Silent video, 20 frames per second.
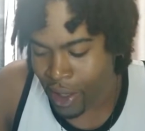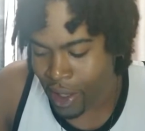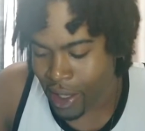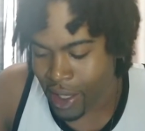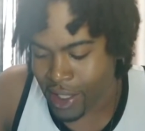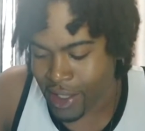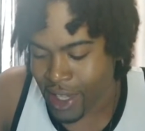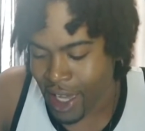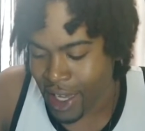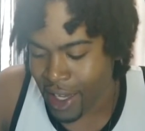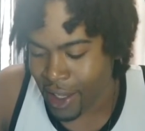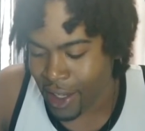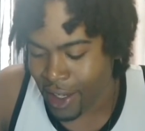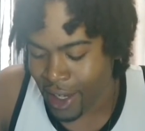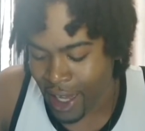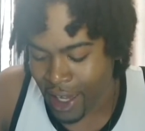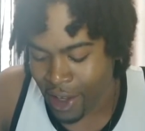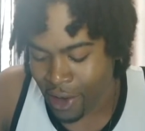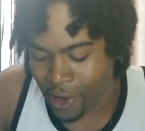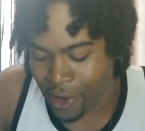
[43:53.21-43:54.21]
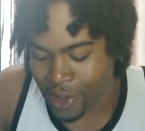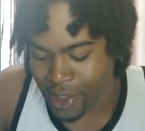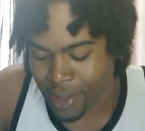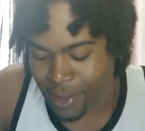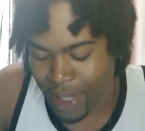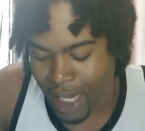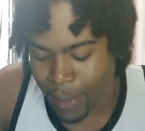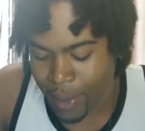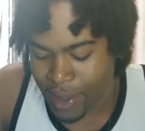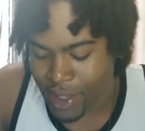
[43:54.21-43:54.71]
It's like on some
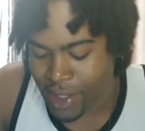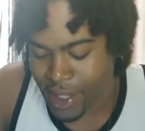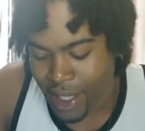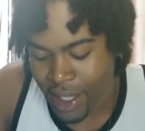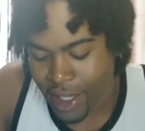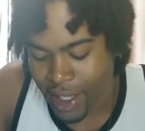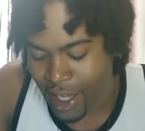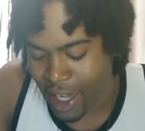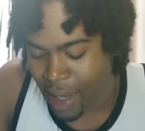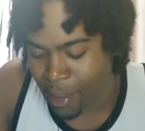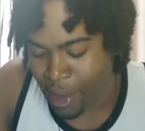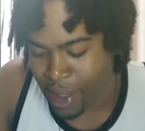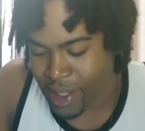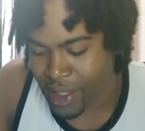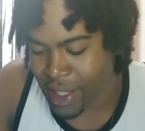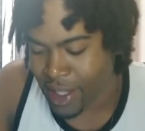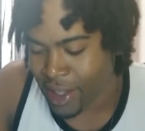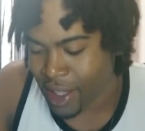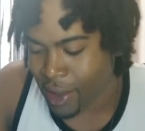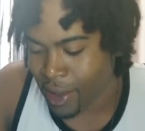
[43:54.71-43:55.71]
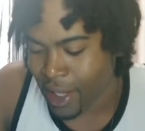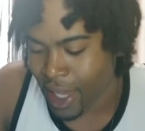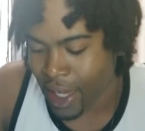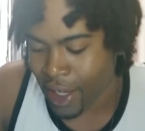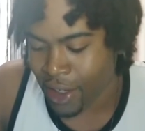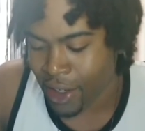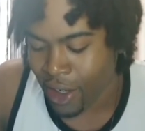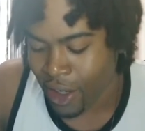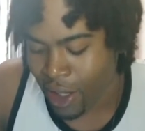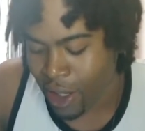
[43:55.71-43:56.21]
type of sitcom or something. Like,
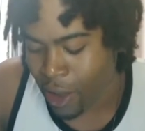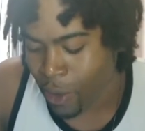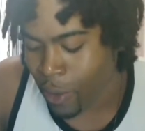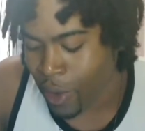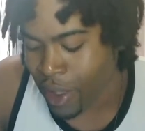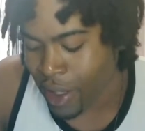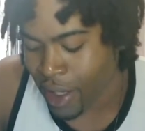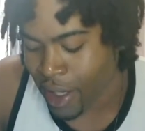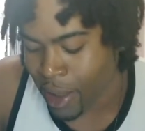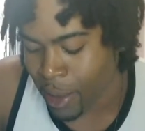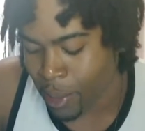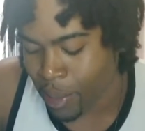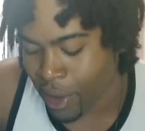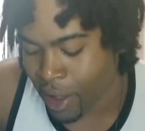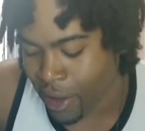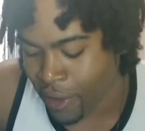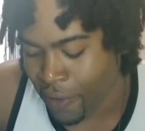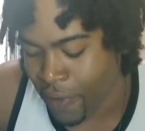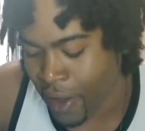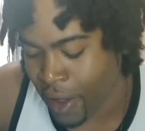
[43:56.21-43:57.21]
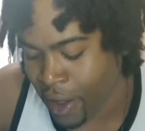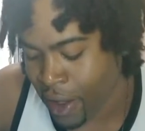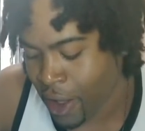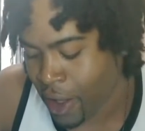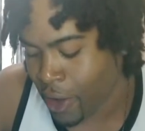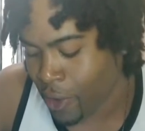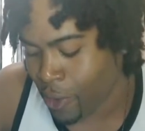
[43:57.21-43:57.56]
no, we're imperfect.